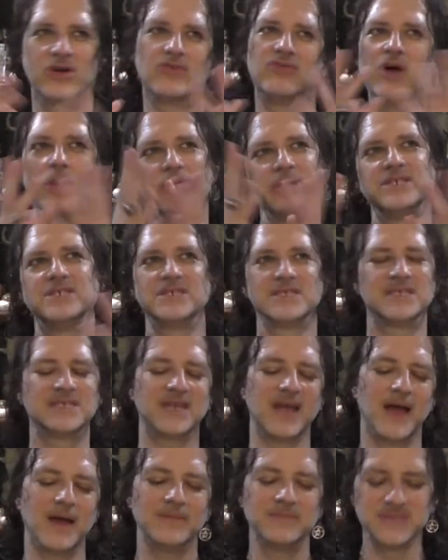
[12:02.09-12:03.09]
growing to
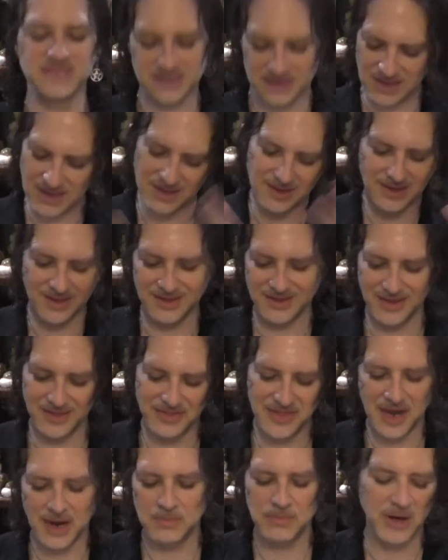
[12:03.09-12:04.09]
stems and
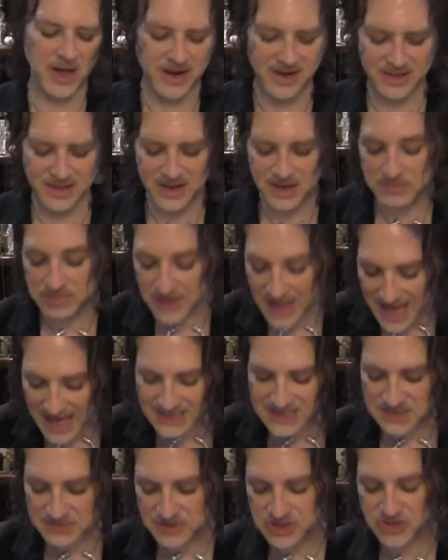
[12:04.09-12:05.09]
then a bud and then a
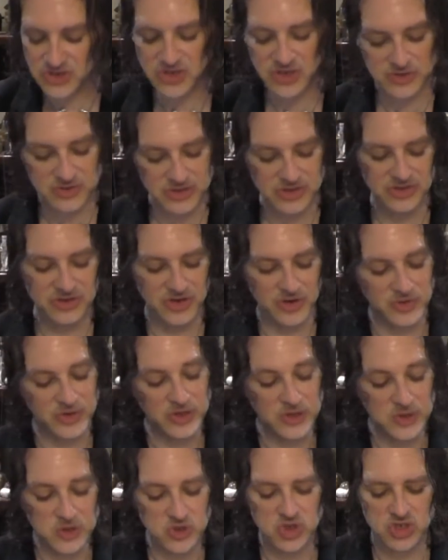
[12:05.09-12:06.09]
blossom and you don't, you know,
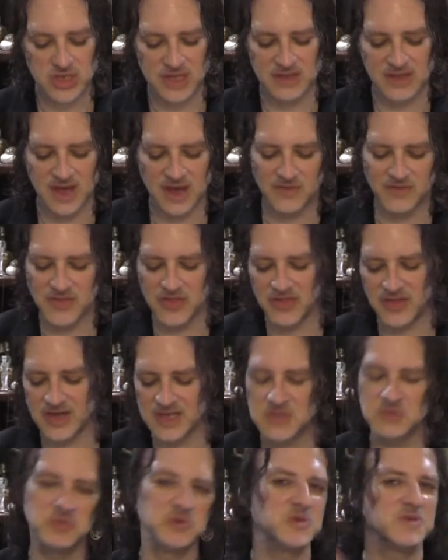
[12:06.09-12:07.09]
usually think of the thing
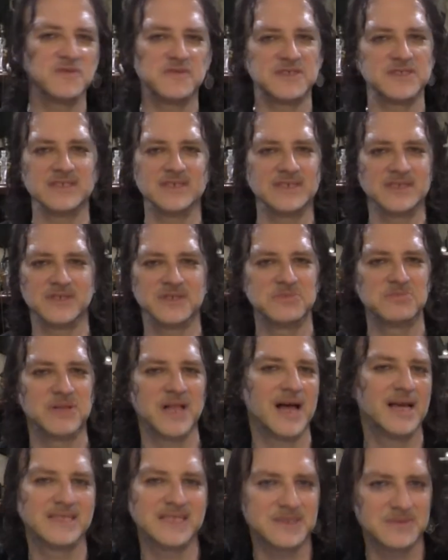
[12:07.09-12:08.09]
as beautiful until the
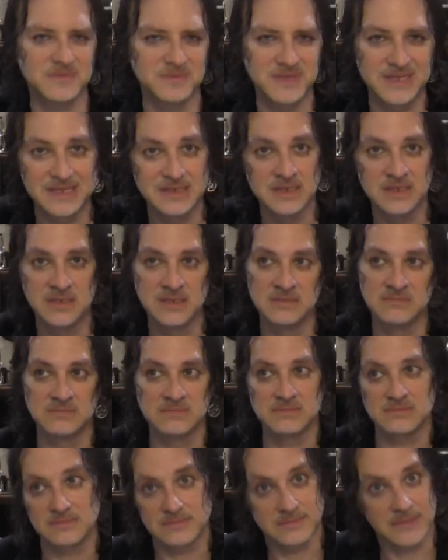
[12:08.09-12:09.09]
blossom
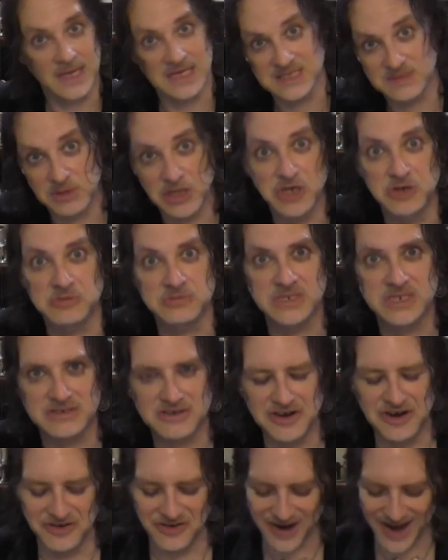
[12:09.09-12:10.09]
has bloomed.
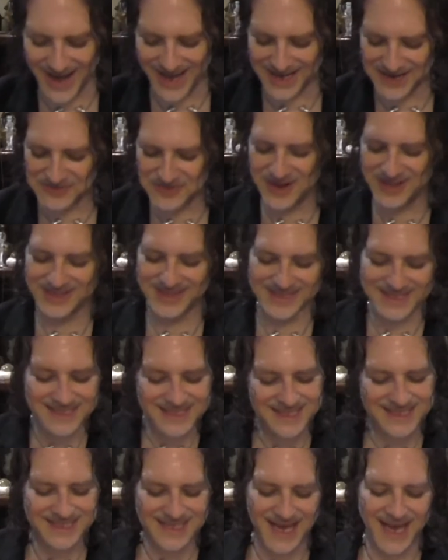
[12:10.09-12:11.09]
All right, but this
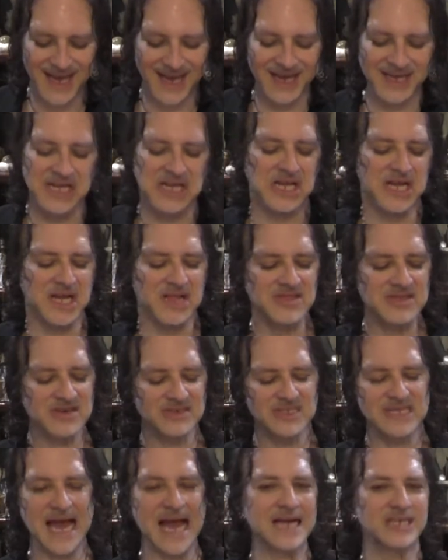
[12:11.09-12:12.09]
is a
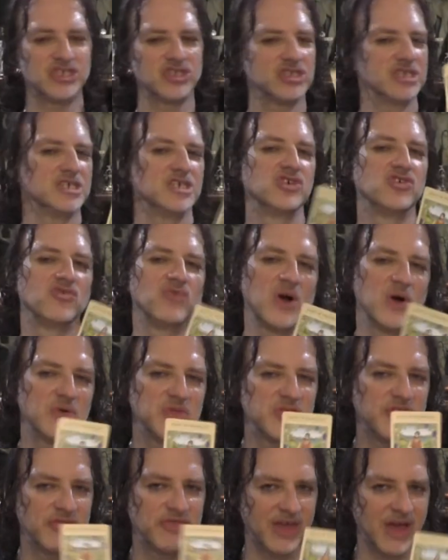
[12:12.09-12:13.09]
there's actually a
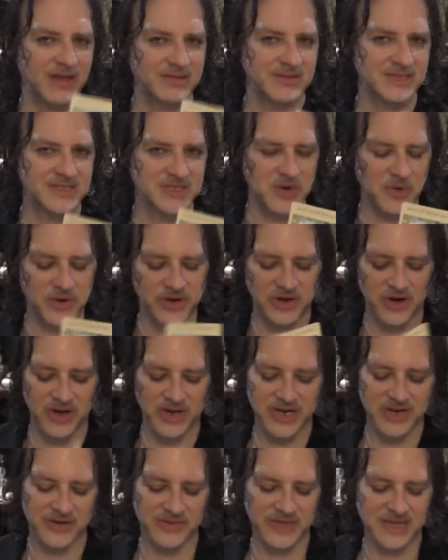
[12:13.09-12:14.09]
growth thing that's going
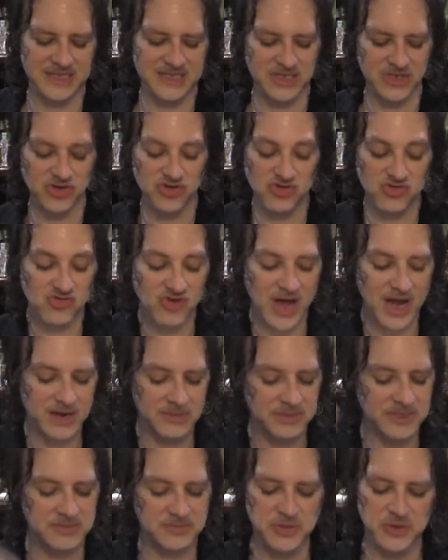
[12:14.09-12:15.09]
on here that's
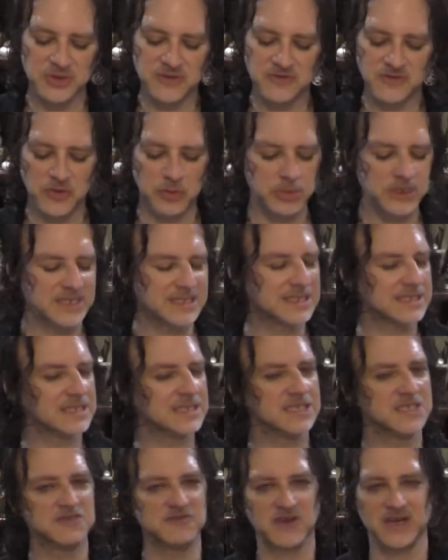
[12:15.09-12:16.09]
incredibly beautiful, but it's in
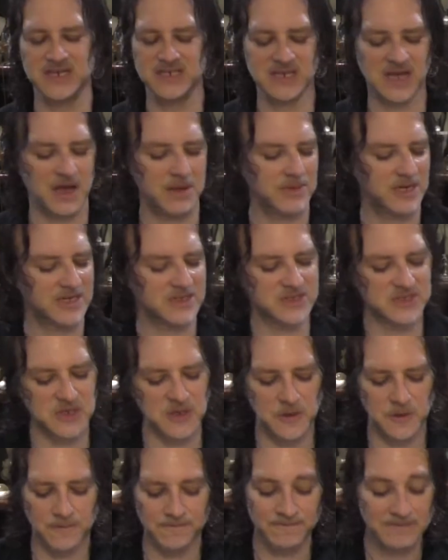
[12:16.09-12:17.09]
a divine timing.
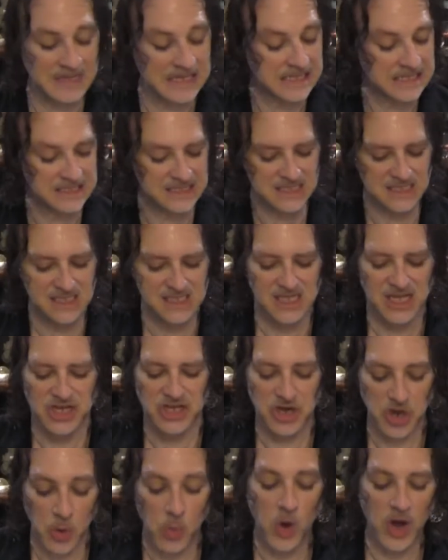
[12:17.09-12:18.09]
So,
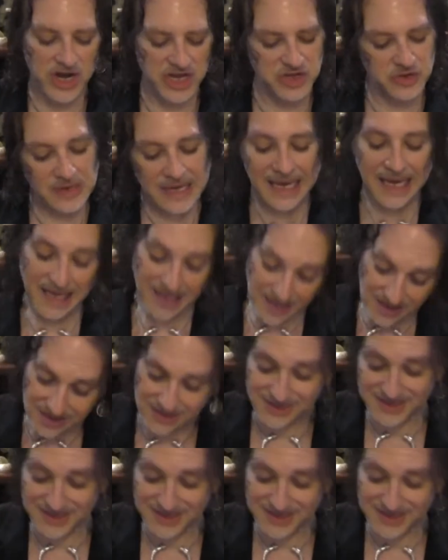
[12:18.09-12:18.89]
you know, what do you need?